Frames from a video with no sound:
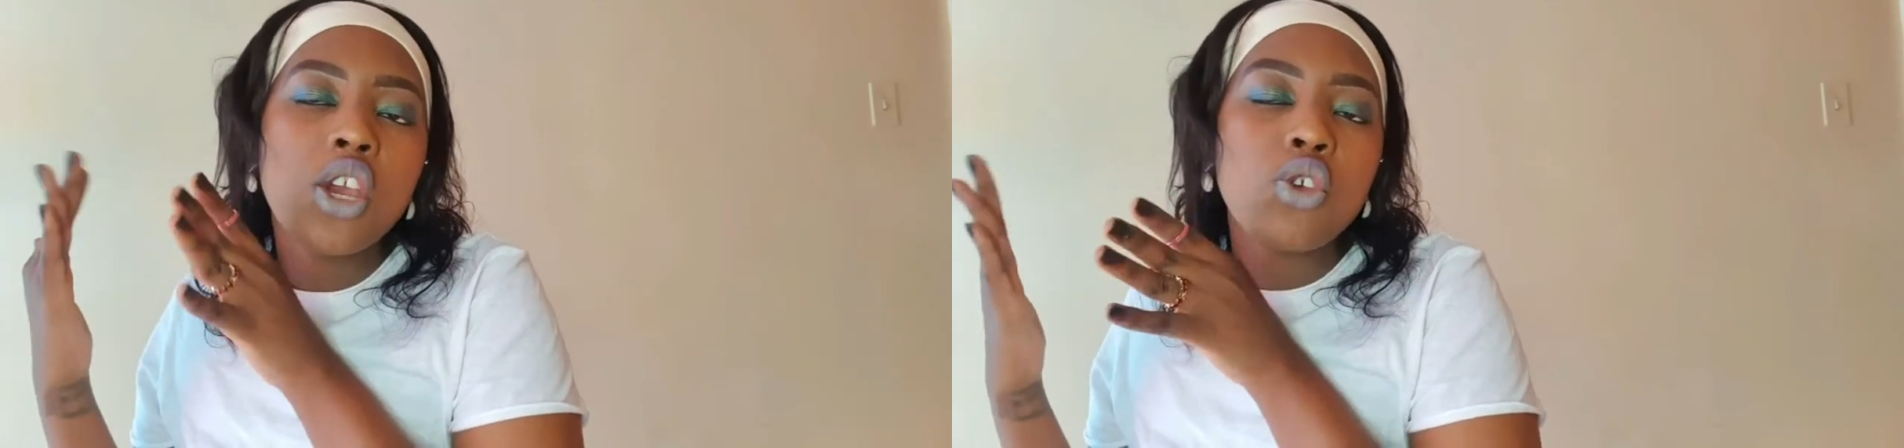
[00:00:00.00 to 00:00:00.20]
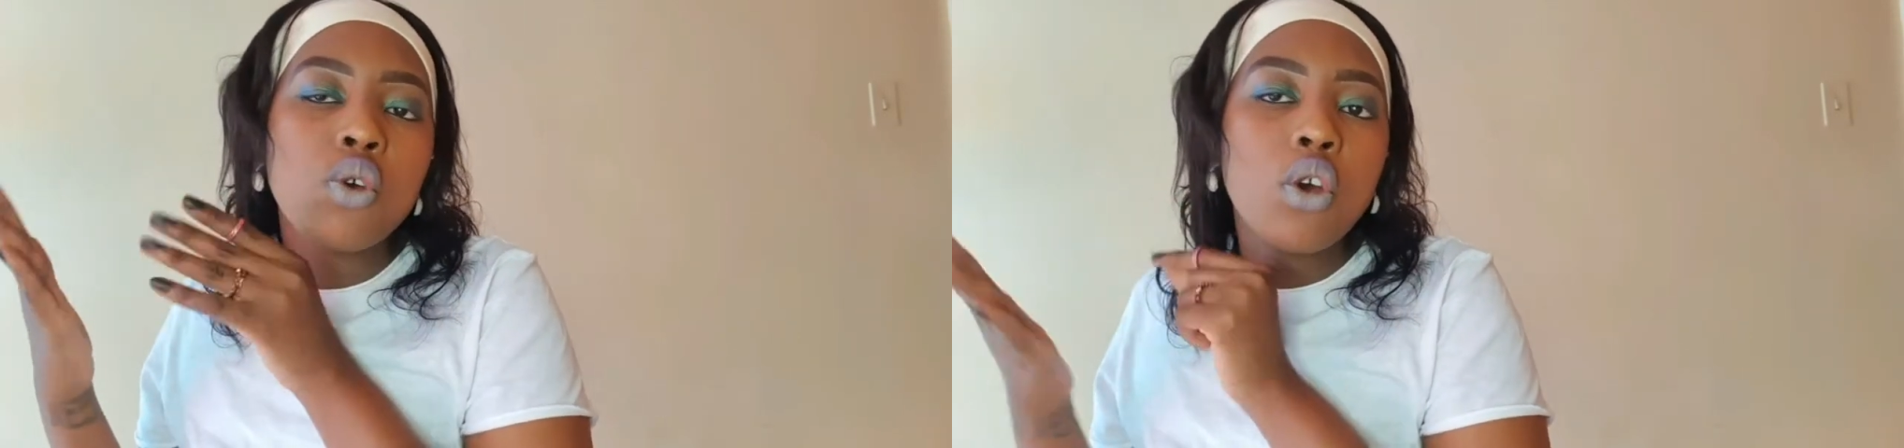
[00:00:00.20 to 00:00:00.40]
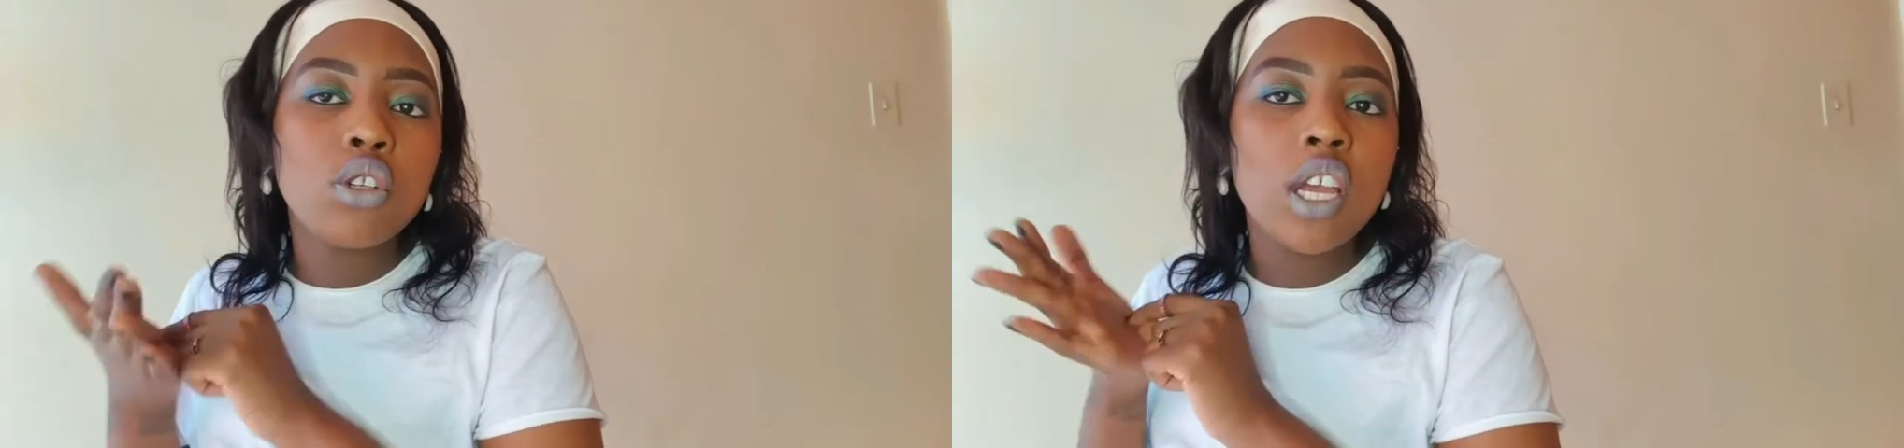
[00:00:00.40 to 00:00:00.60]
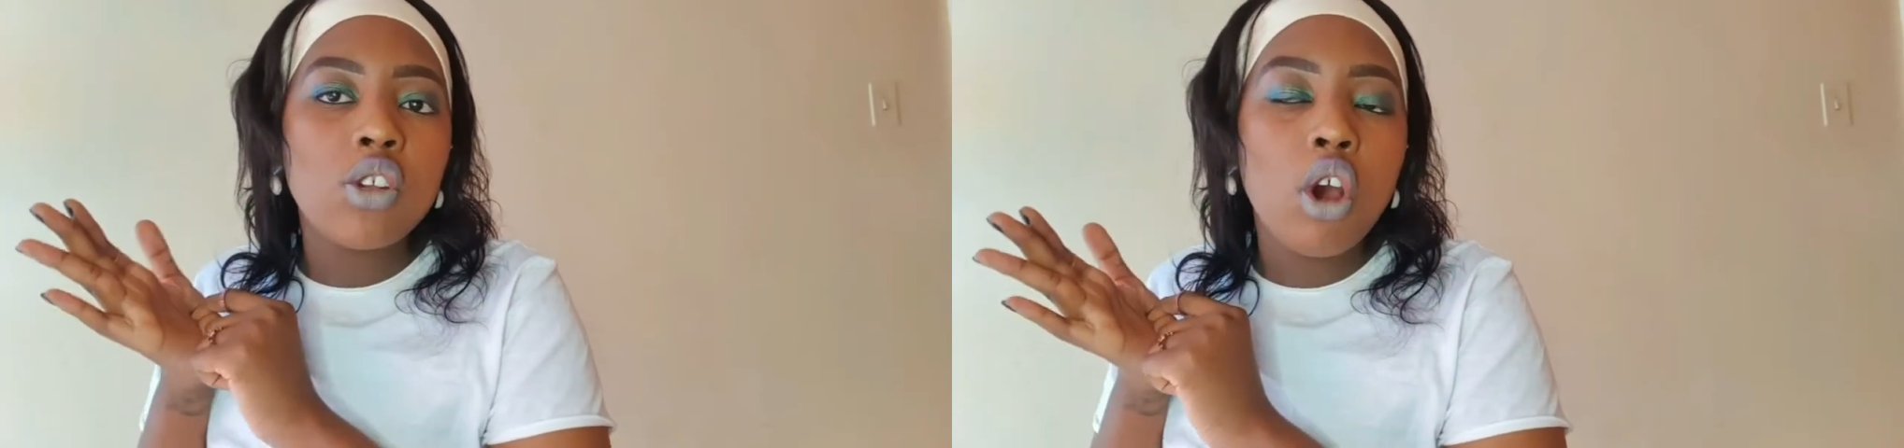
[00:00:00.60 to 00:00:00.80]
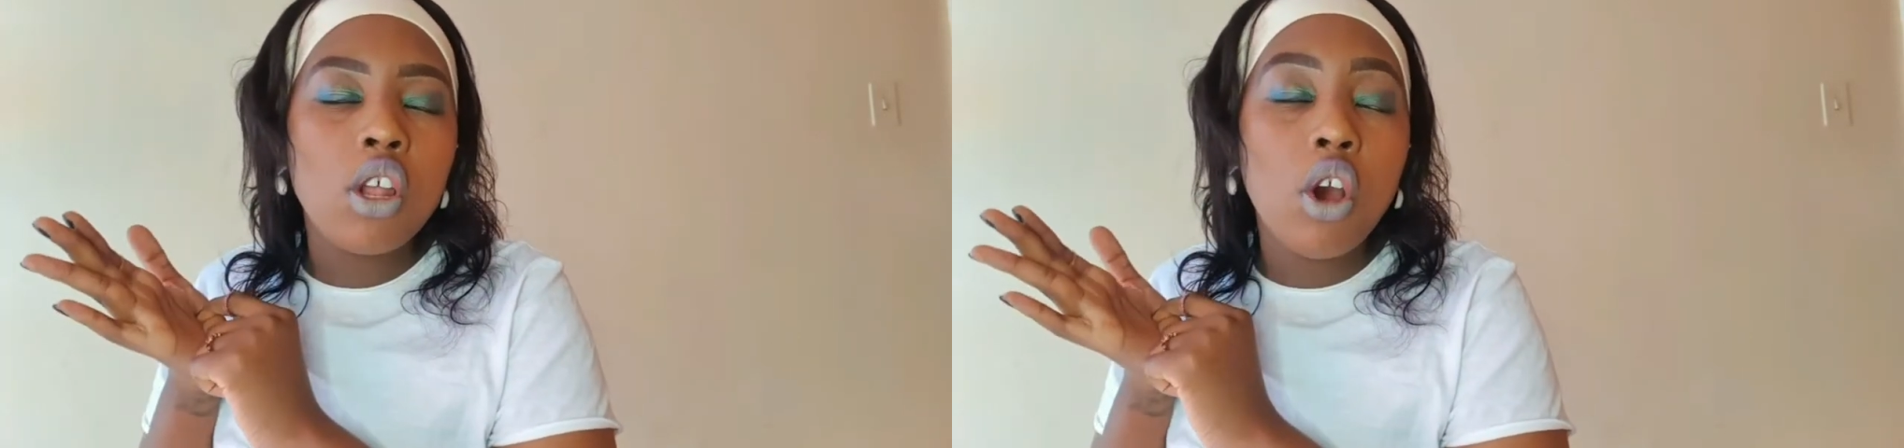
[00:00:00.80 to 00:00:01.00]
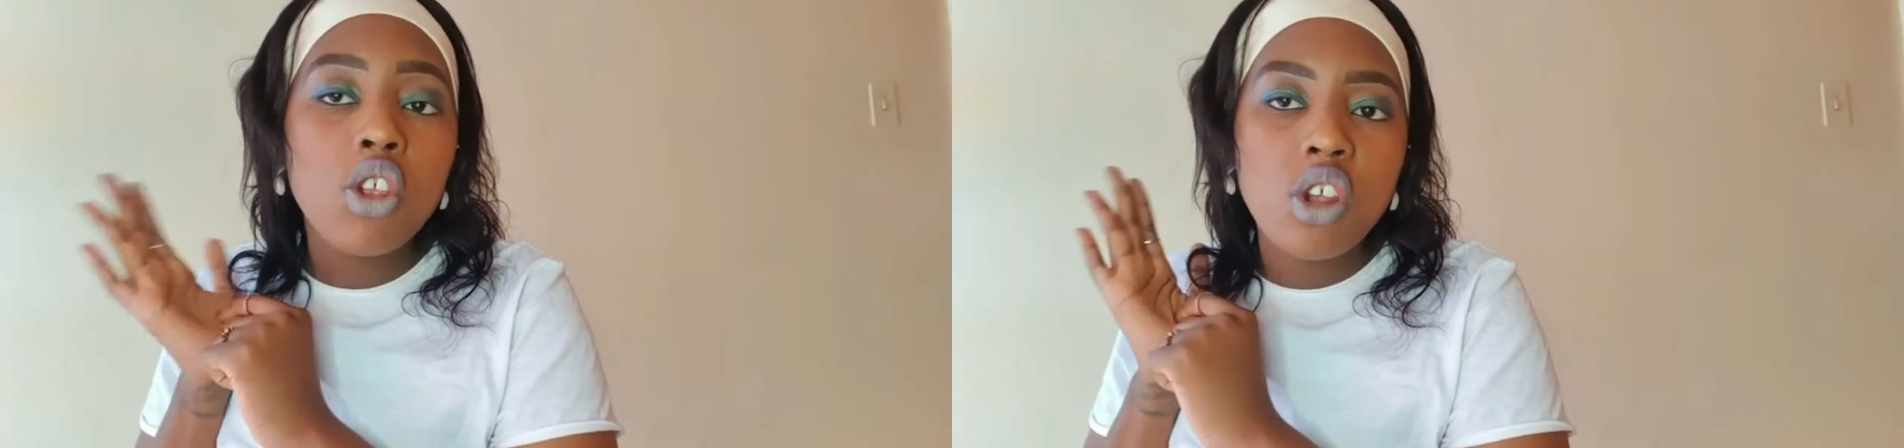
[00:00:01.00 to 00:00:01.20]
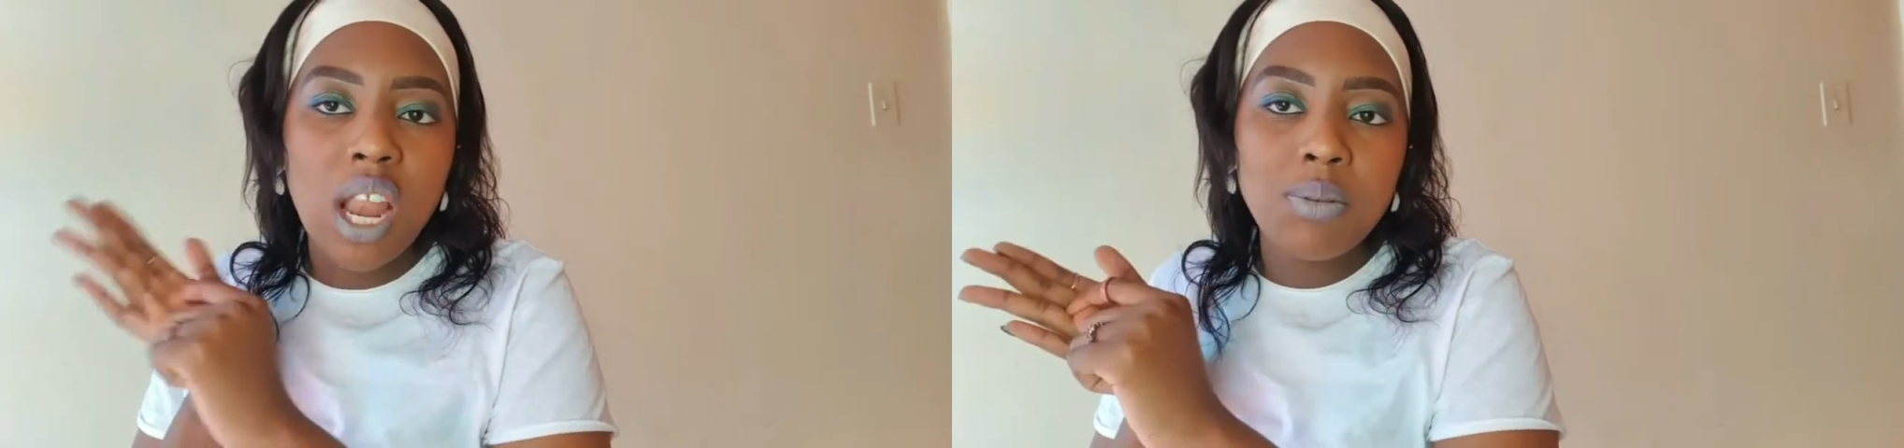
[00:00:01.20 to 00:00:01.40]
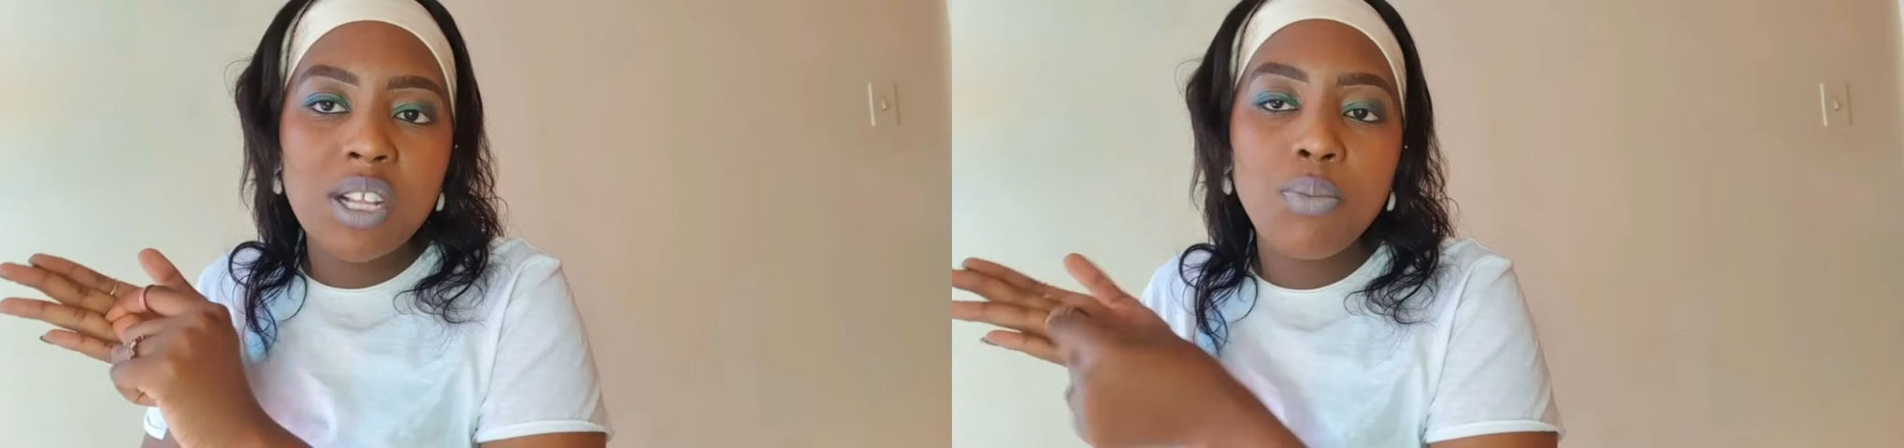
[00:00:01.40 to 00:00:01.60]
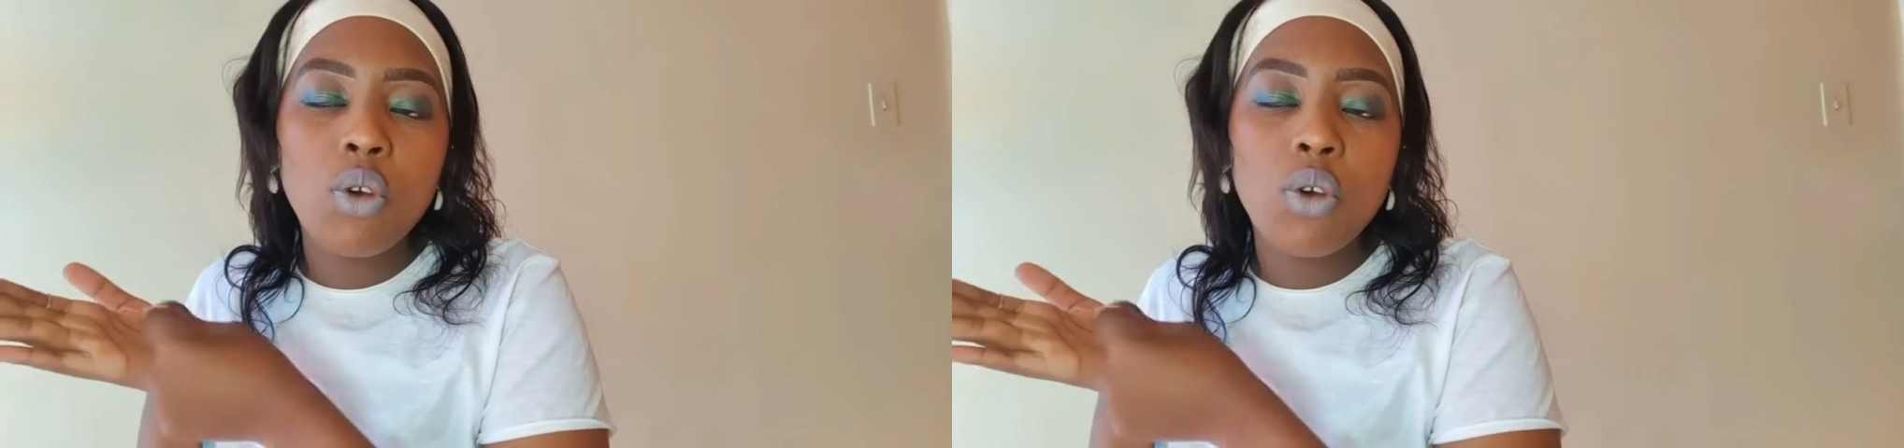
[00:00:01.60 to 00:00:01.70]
you are going on your lab slip,